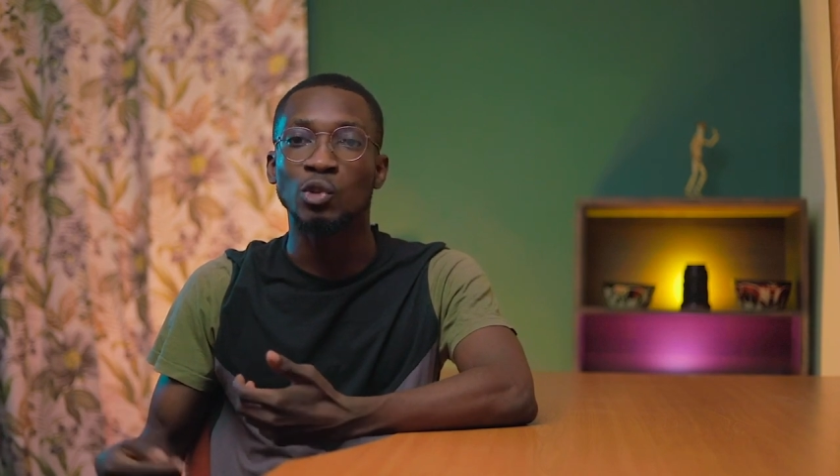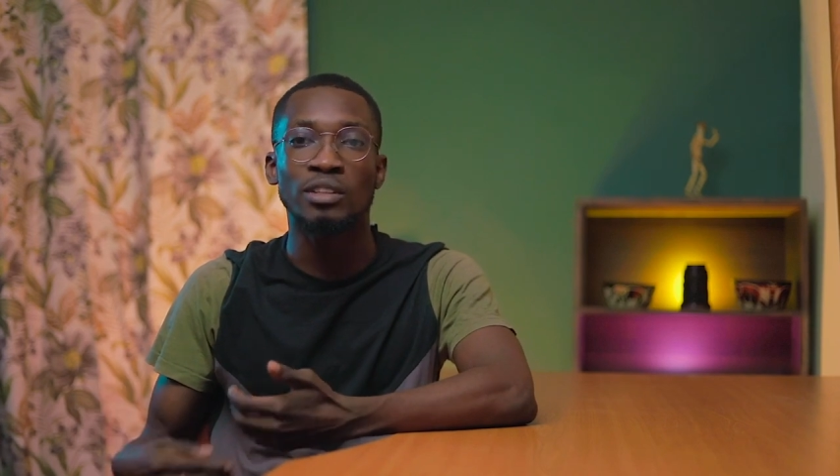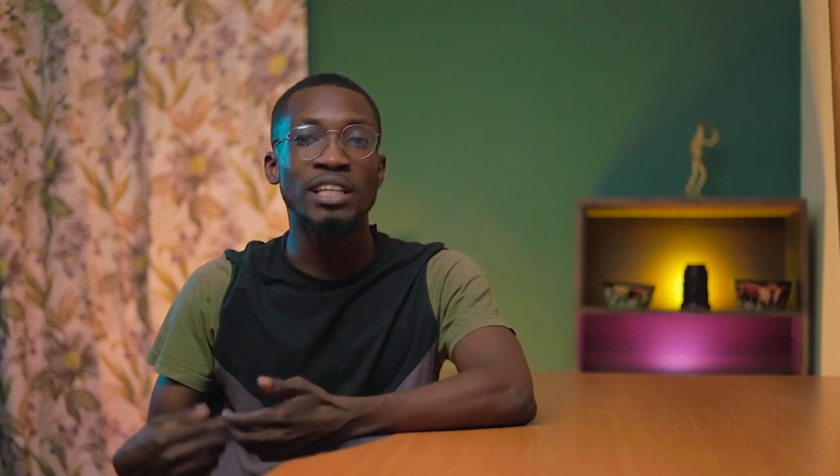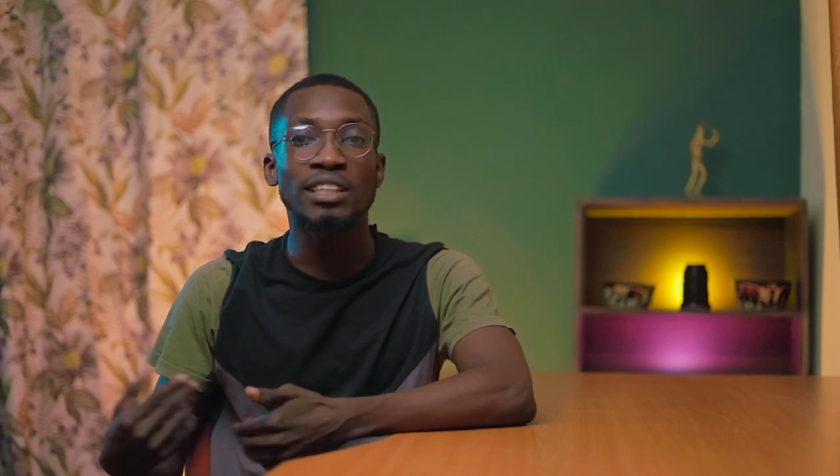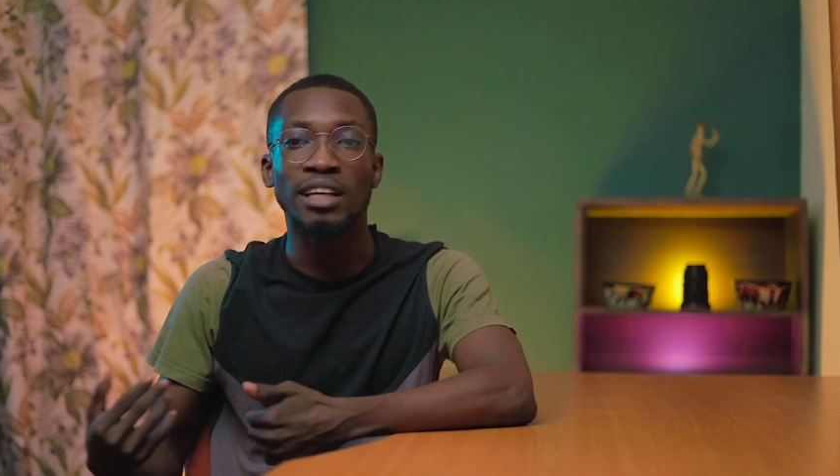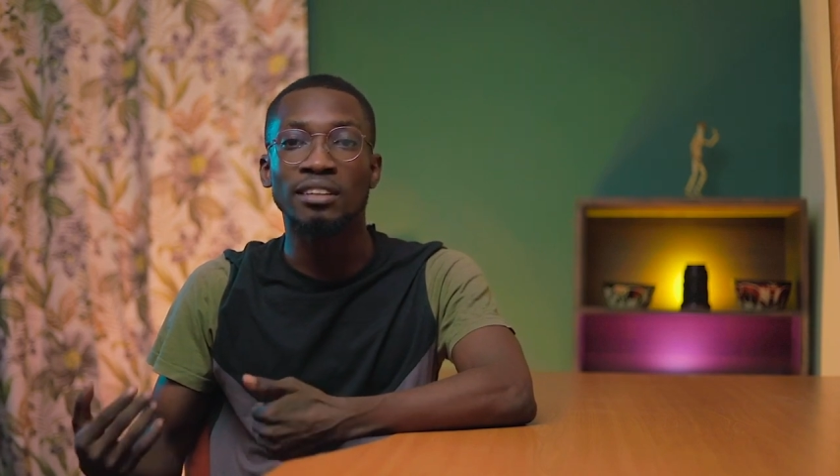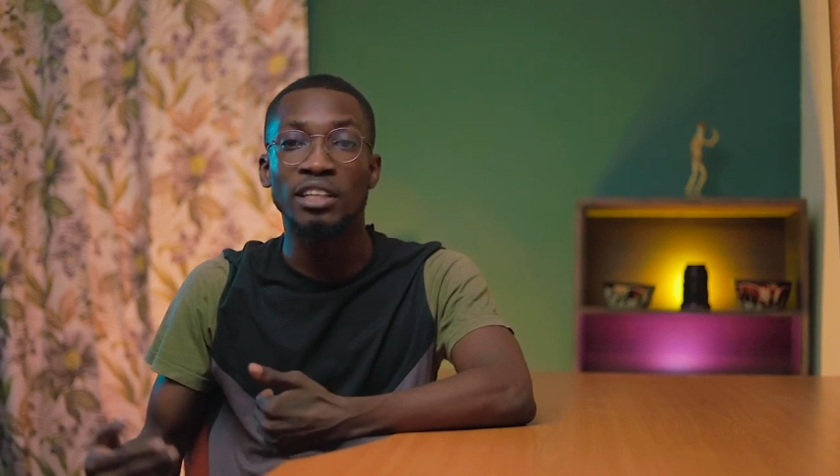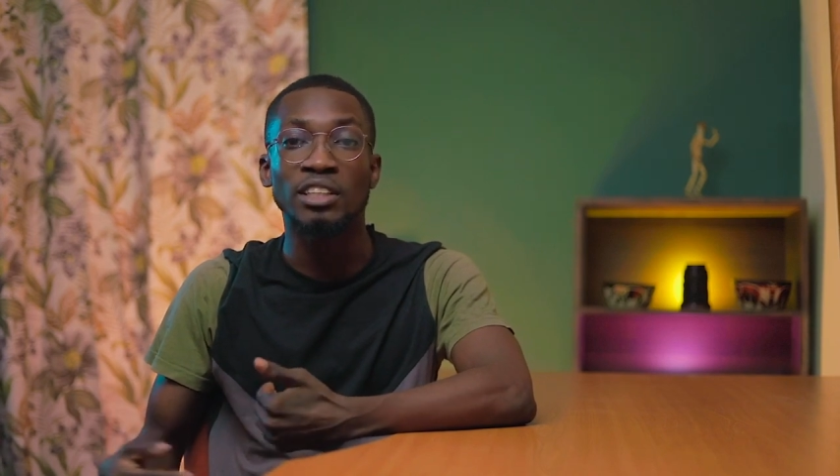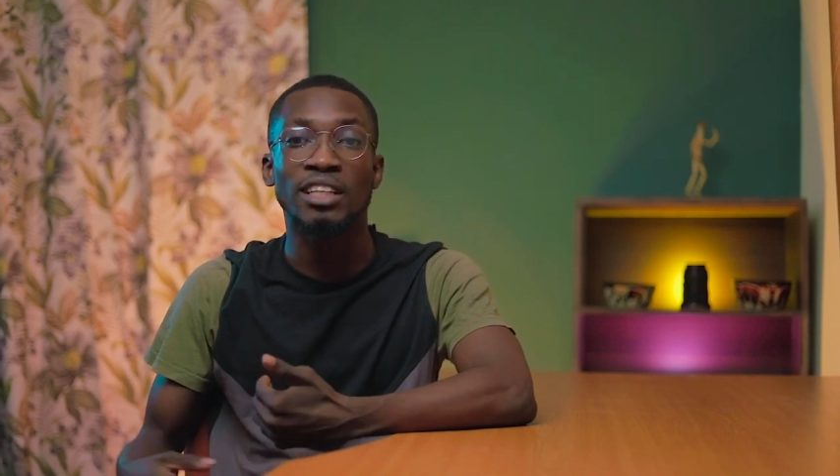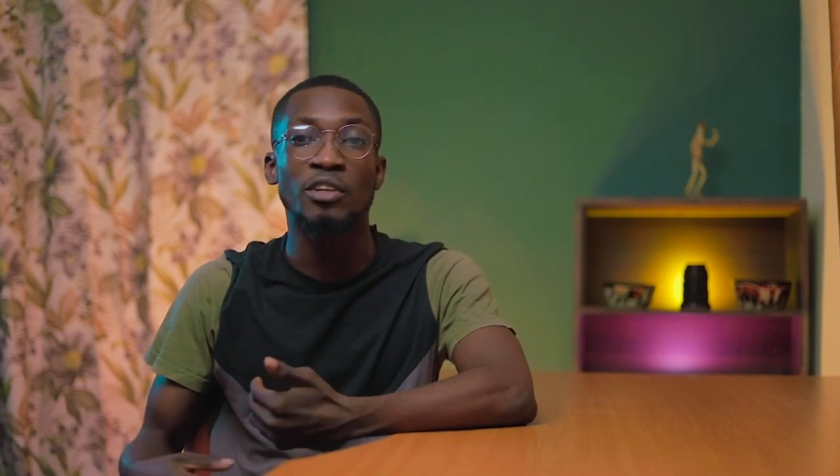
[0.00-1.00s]
So these are
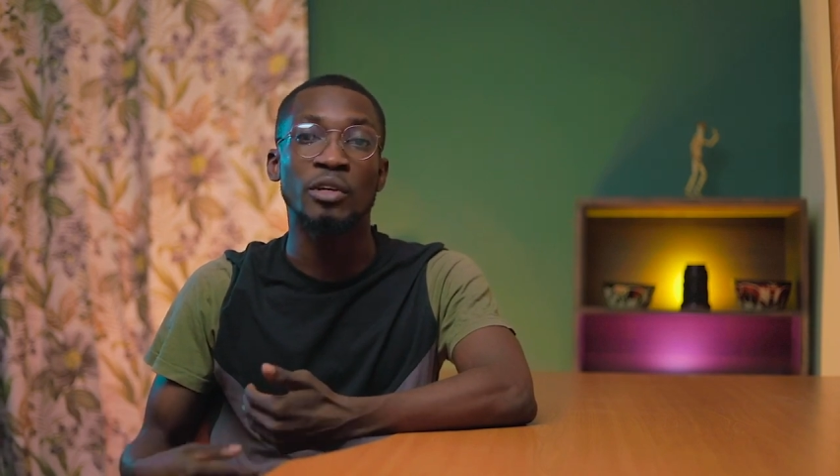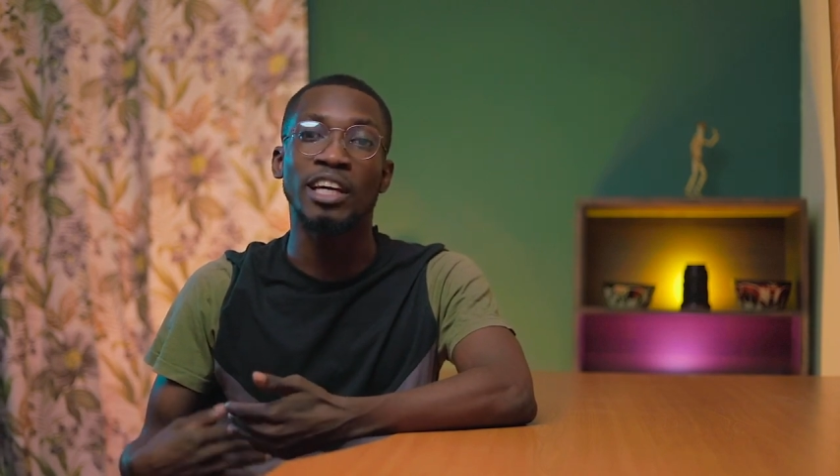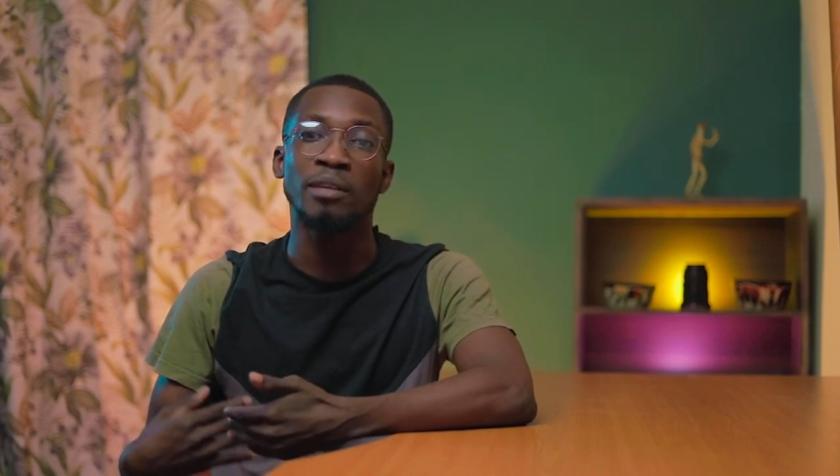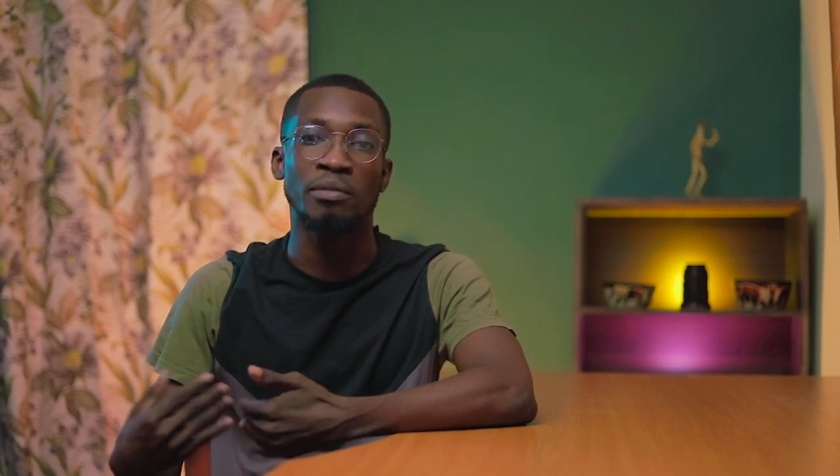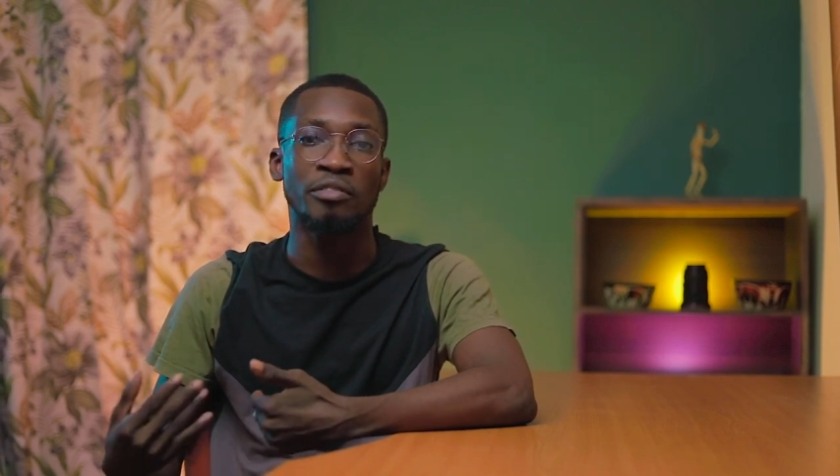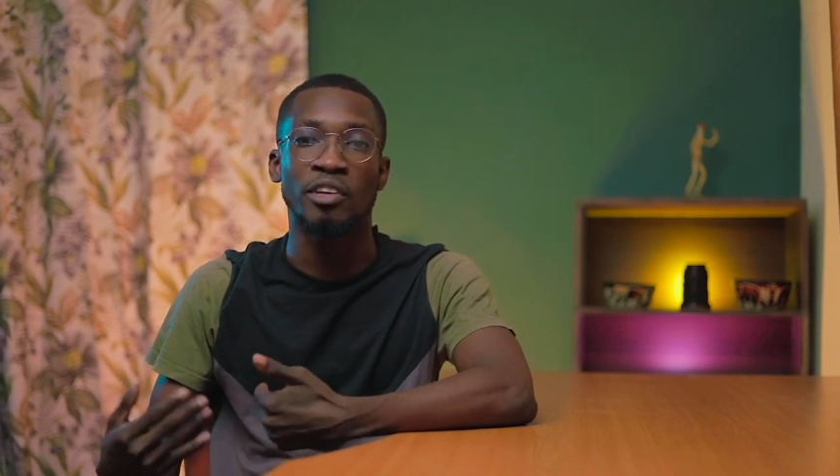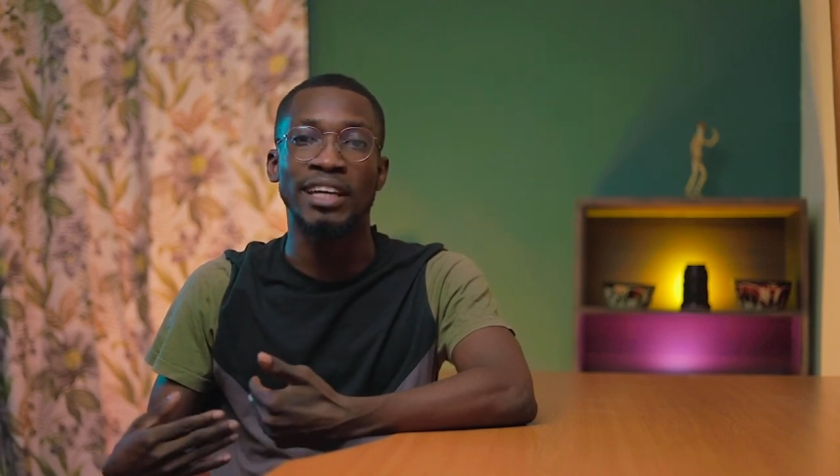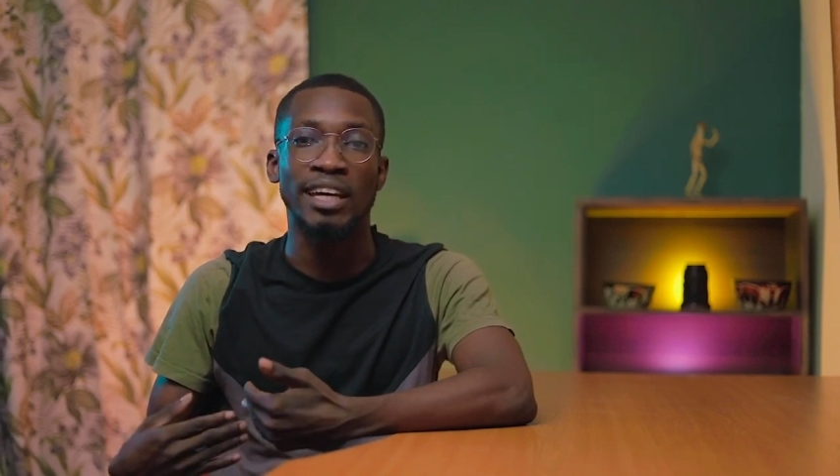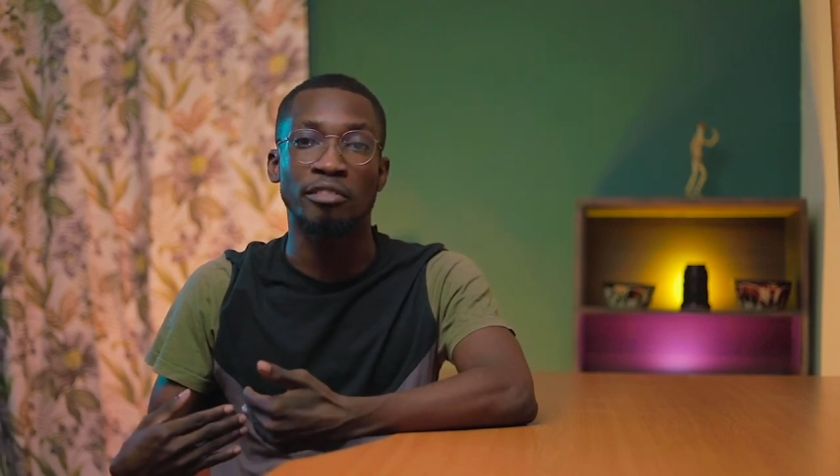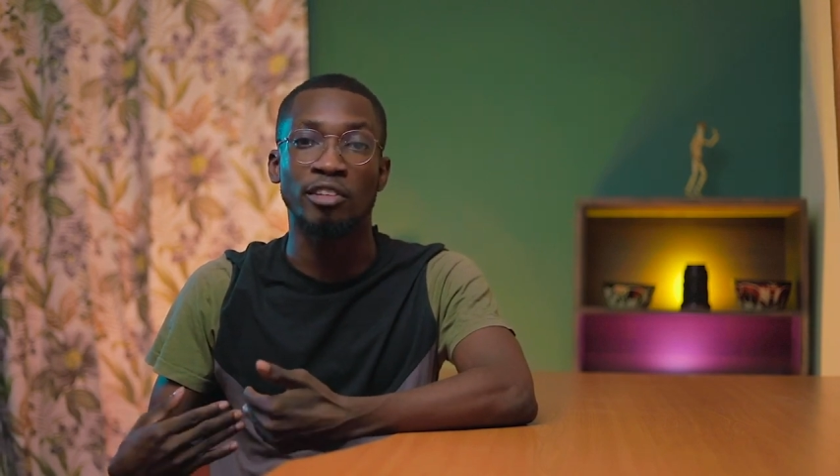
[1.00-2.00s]
things that you can be very
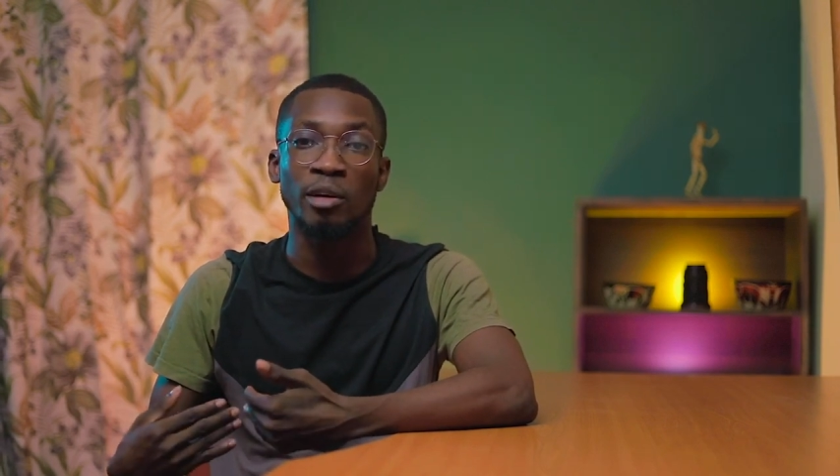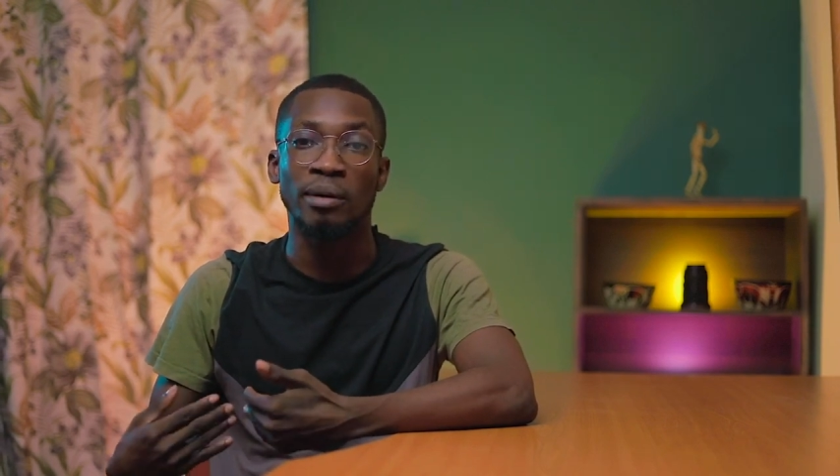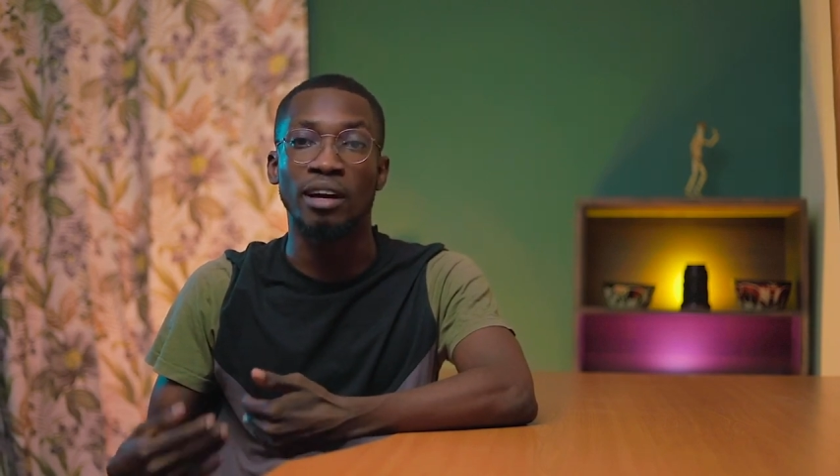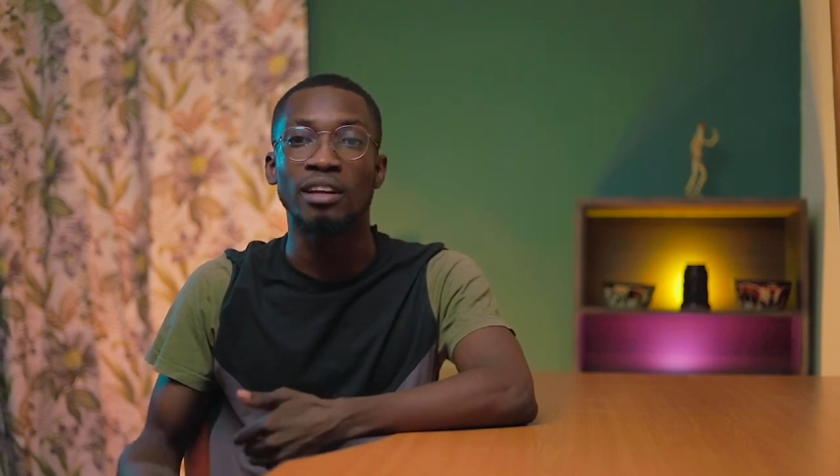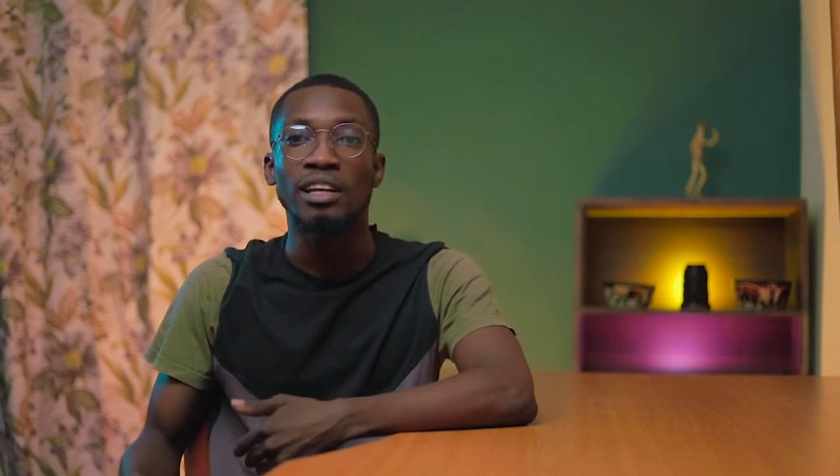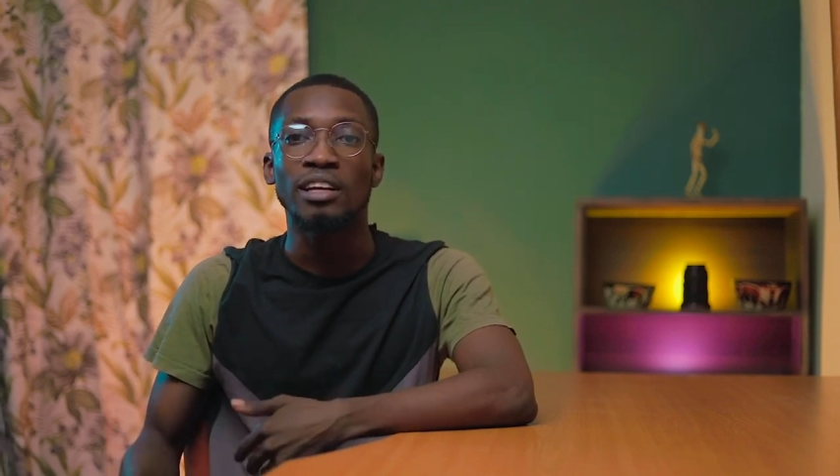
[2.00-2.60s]
careful about.